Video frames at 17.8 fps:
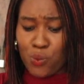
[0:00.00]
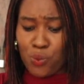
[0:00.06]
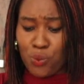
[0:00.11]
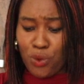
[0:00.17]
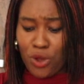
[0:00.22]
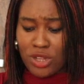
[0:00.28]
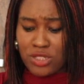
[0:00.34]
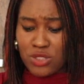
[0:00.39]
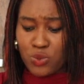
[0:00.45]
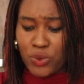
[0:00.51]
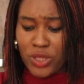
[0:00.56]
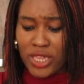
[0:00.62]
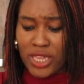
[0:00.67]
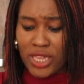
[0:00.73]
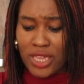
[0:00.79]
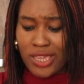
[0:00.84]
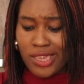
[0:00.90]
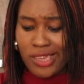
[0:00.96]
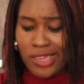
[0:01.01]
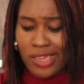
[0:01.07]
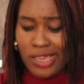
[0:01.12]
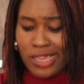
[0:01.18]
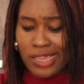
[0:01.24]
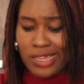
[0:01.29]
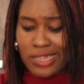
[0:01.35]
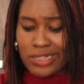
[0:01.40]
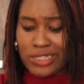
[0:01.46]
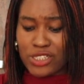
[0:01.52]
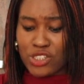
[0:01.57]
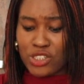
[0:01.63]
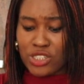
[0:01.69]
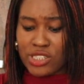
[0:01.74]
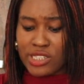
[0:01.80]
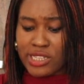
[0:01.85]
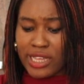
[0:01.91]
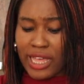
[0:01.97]
what we
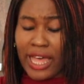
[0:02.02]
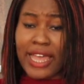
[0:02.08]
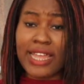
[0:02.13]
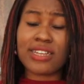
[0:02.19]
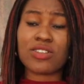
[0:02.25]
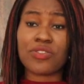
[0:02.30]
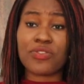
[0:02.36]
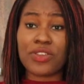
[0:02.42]
kind